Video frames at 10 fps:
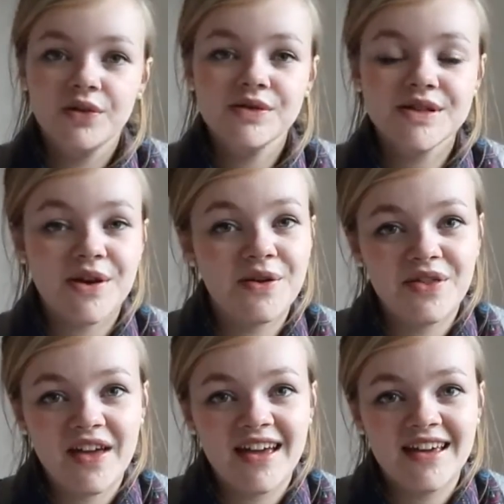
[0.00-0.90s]
Also,
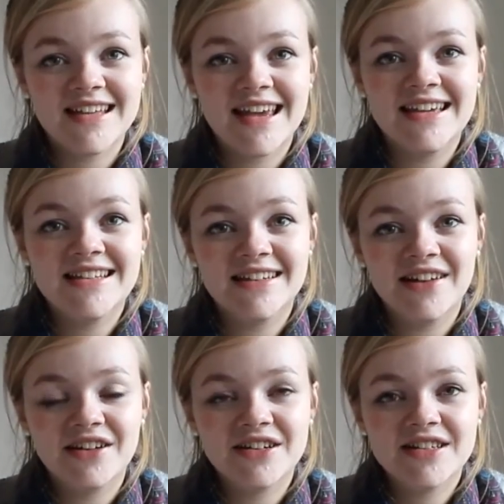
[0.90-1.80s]
there is a
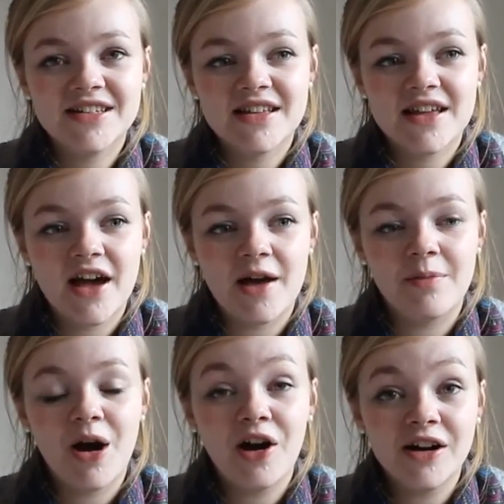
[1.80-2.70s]
deluxe
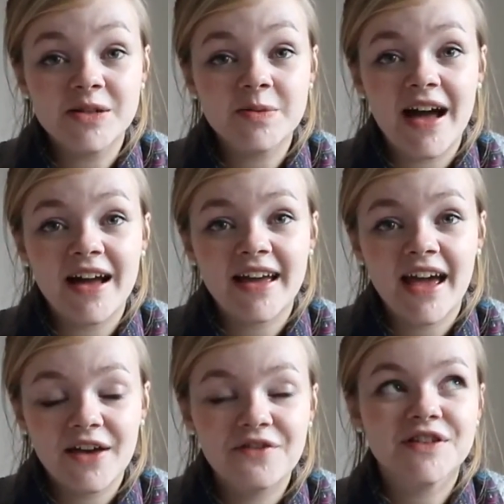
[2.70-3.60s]
hardback F.